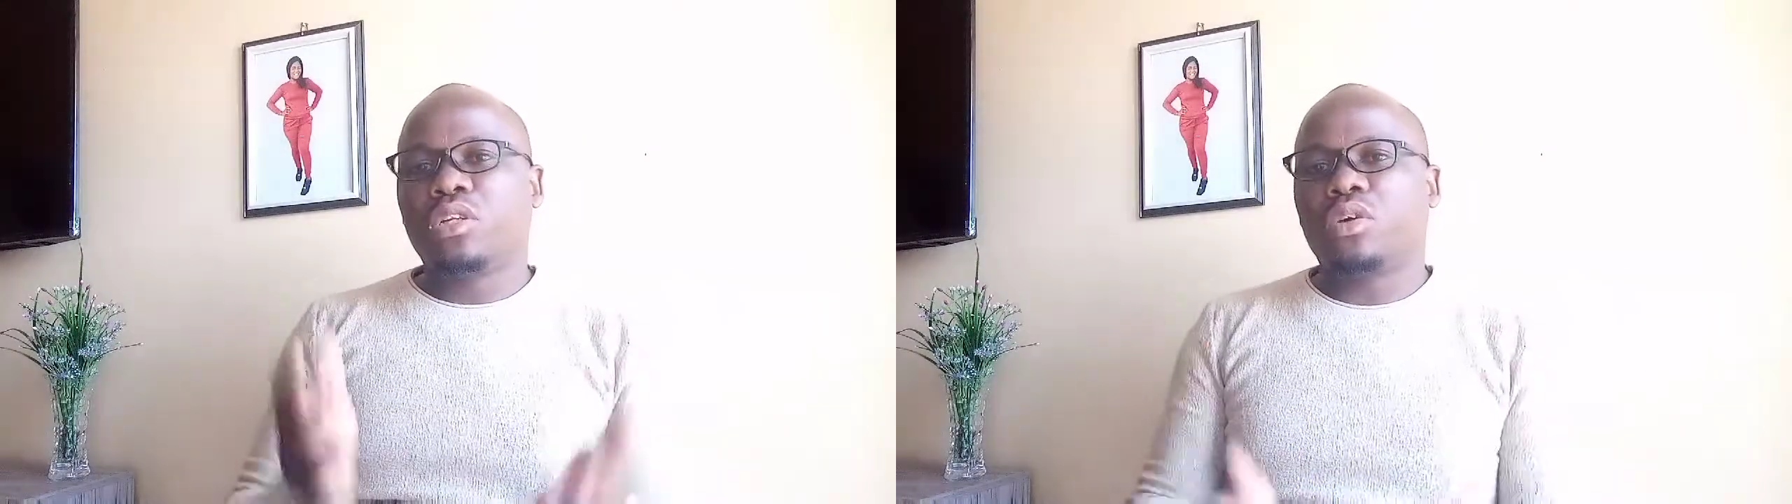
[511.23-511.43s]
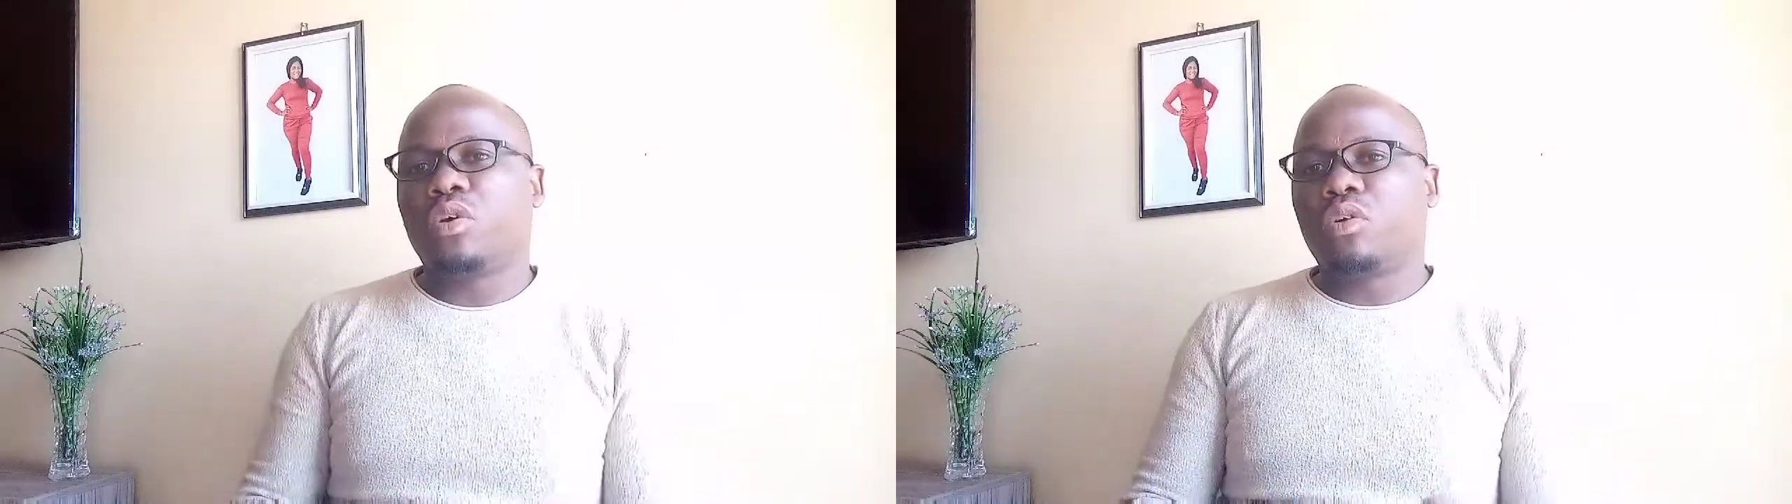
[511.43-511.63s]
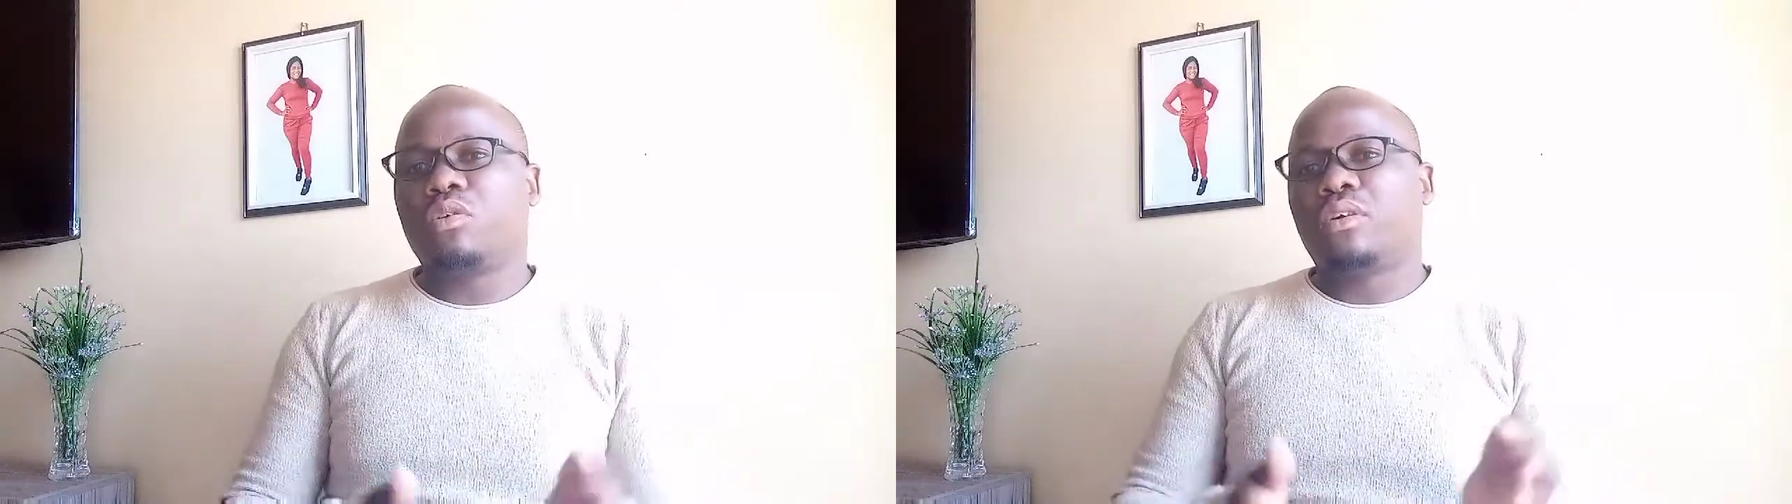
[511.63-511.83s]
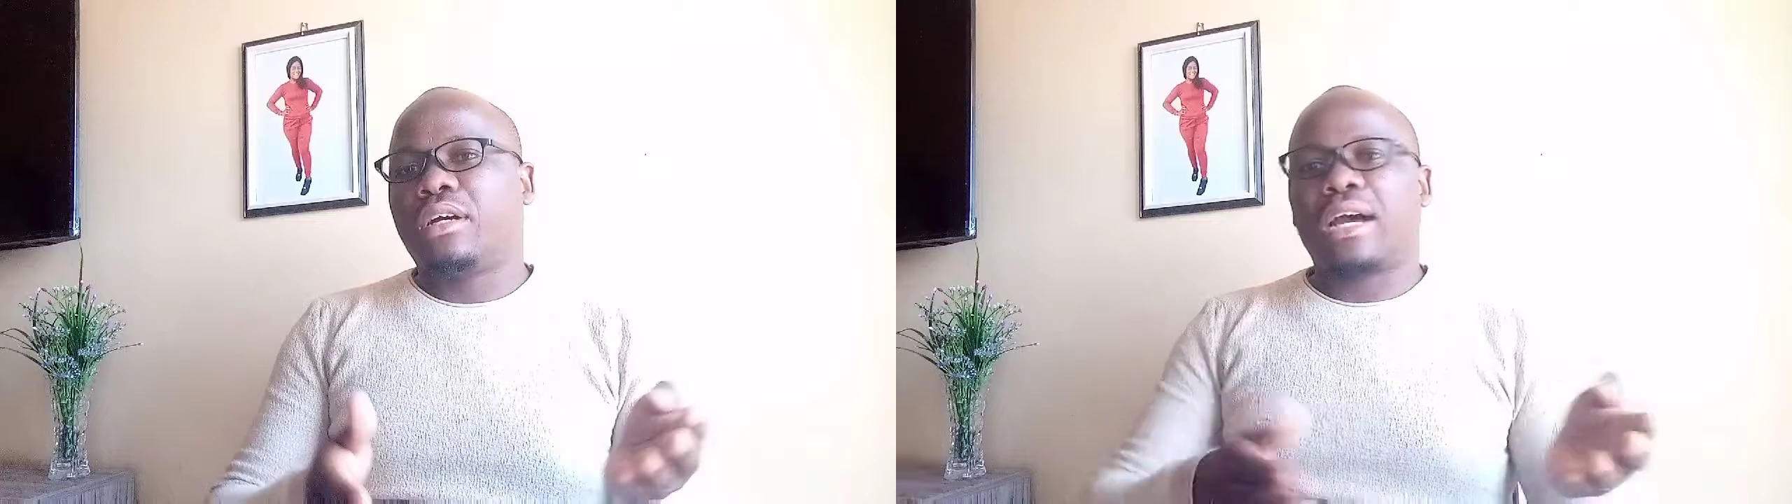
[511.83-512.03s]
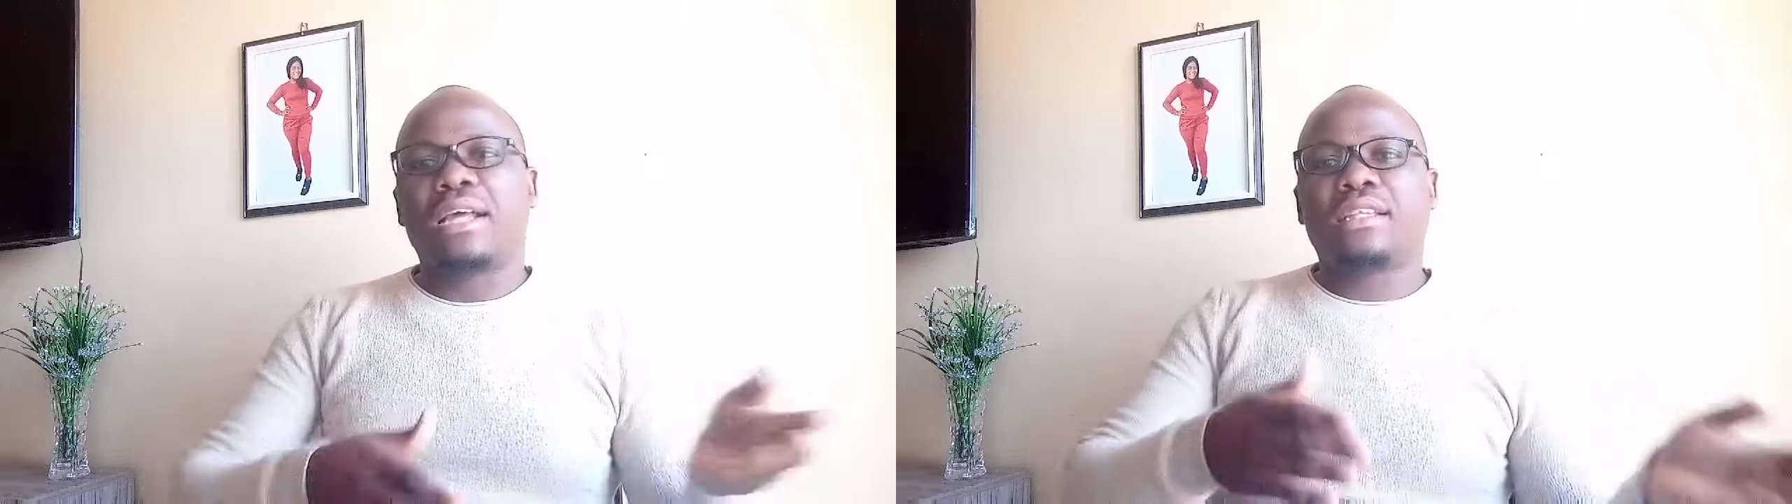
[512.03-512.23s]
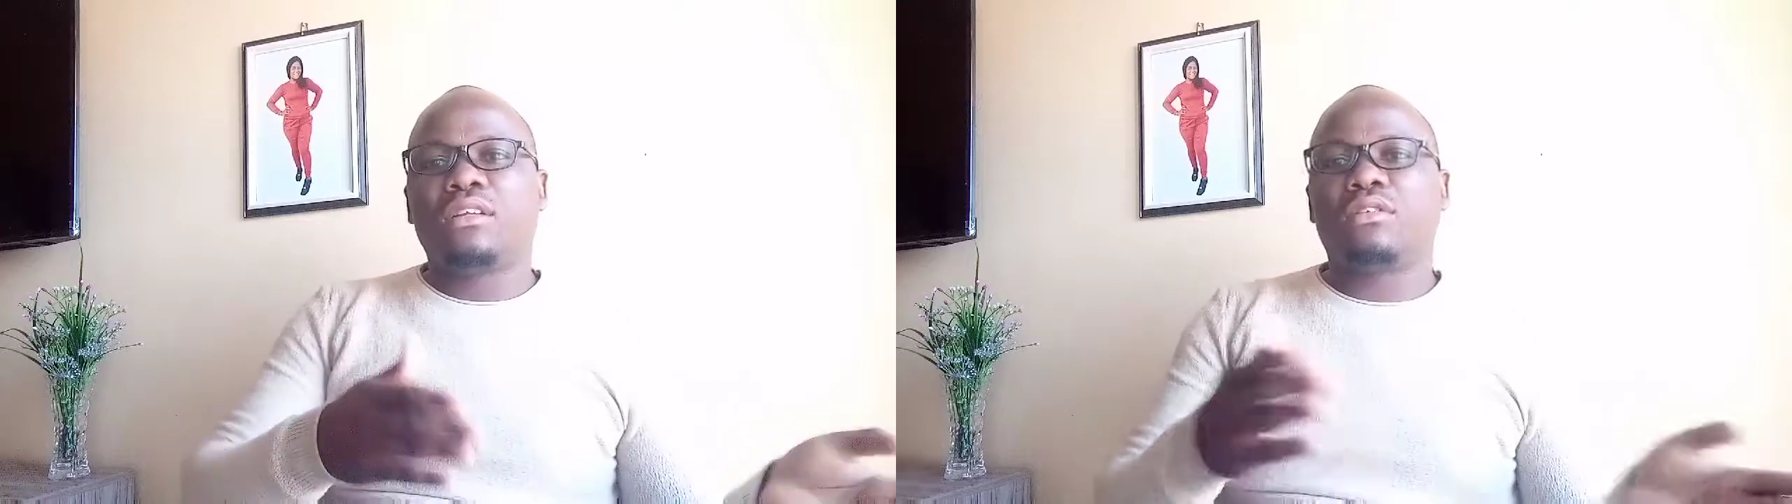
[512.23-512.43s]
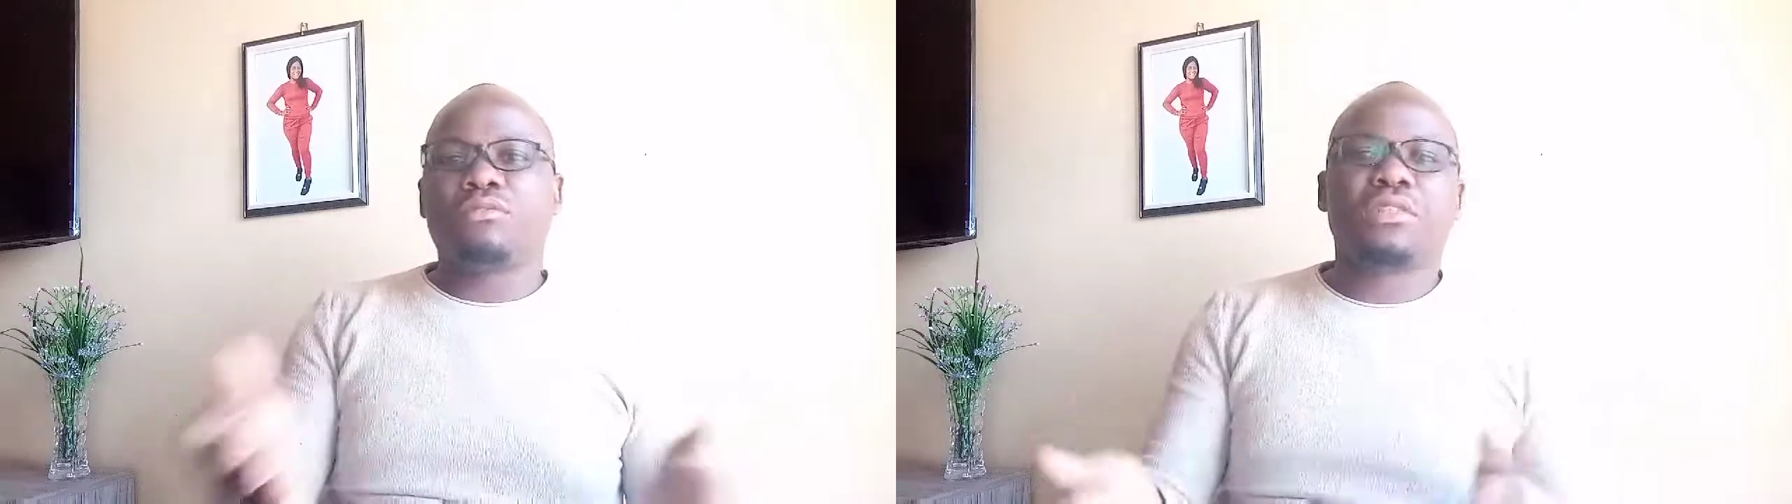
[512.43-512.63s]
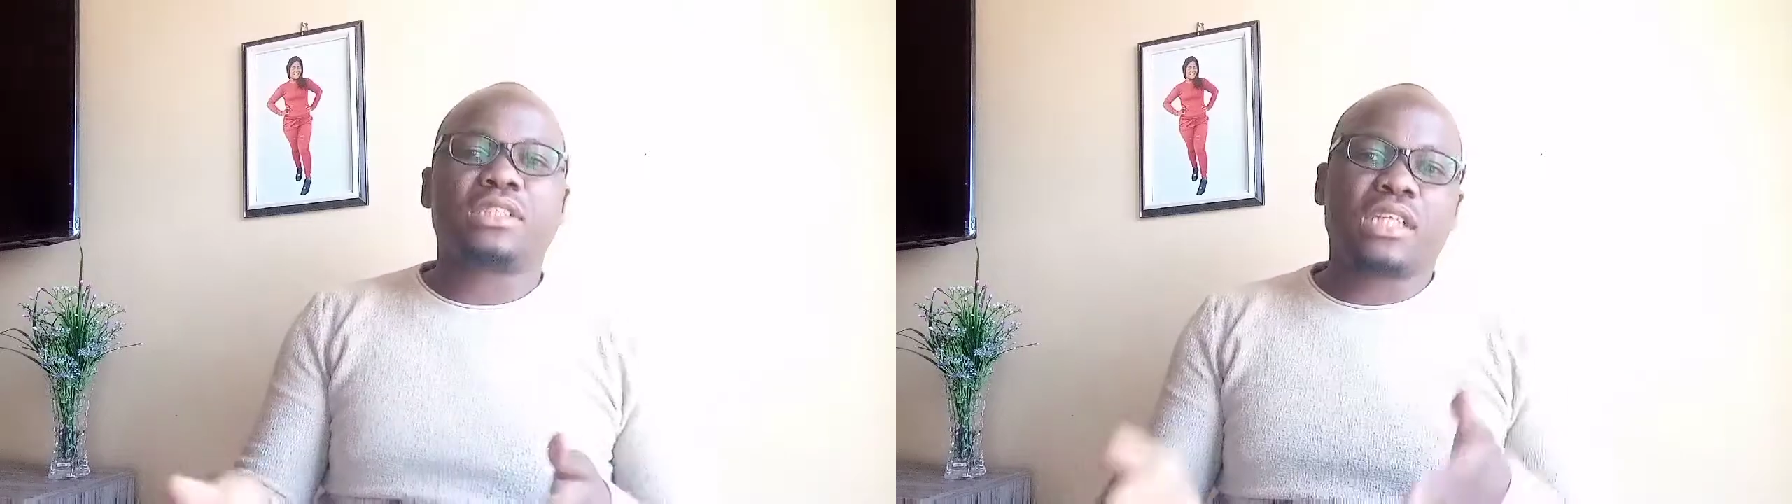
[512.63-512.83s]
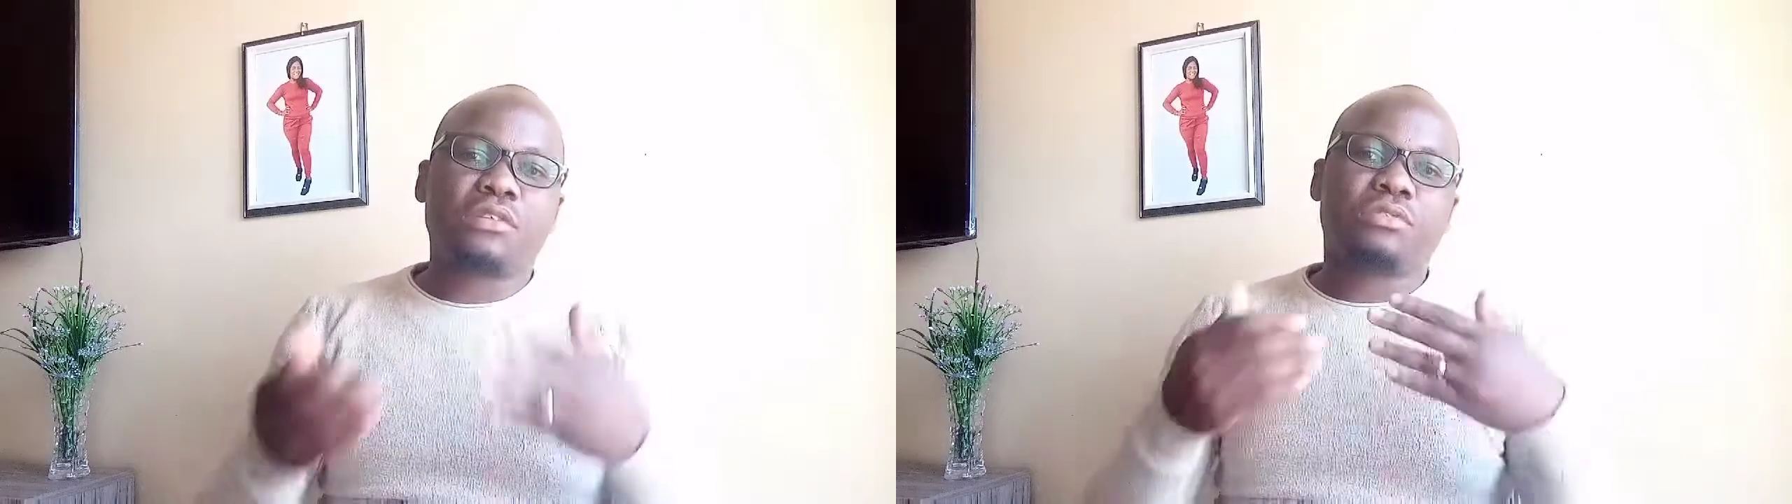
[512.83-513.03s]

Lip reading: know at the end of the day,